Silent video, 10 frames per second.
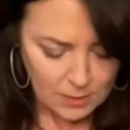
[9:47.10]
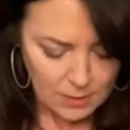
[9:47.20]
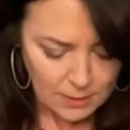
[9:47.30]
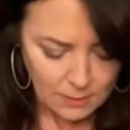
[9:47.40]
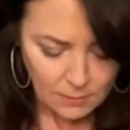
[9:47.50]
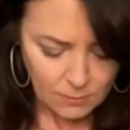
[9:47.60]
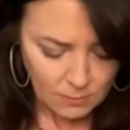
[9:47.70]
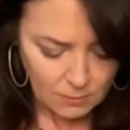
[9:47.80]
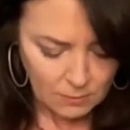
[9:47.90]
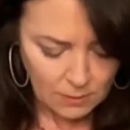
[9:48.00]
Okay.
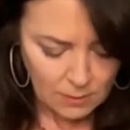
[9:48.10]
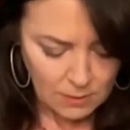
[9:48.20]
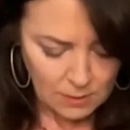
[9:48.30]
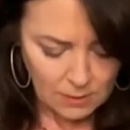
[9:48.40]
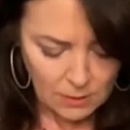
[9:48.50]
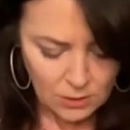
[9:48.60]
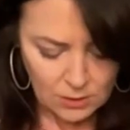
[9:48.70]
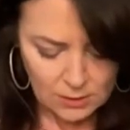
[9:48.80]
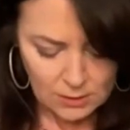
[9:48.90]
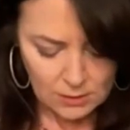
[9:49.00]
And
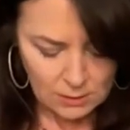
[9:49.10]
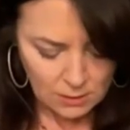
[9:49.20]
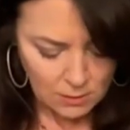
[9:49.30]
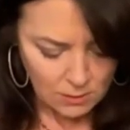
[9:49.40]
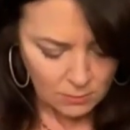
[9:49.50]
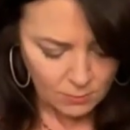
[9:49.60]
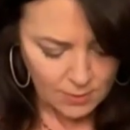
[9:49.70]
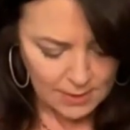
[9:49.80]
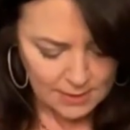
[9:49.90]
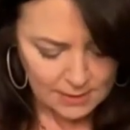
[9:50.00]
just
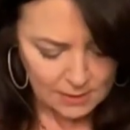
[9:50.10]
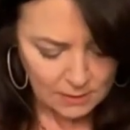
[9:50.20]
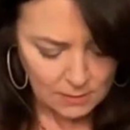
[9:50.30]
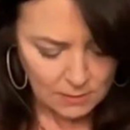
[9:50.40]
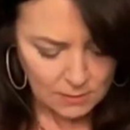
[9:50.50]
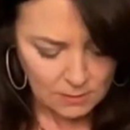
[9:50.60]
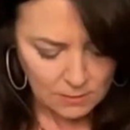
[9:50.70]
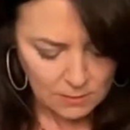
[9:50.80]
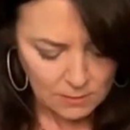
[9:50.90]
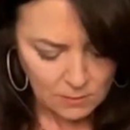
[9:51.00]
paint it
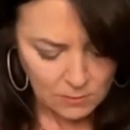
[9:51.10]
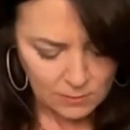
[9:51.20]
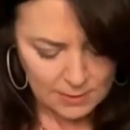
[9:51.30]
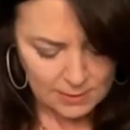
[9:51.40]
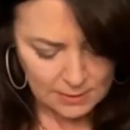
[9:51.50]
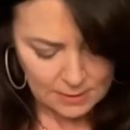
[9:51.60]
on like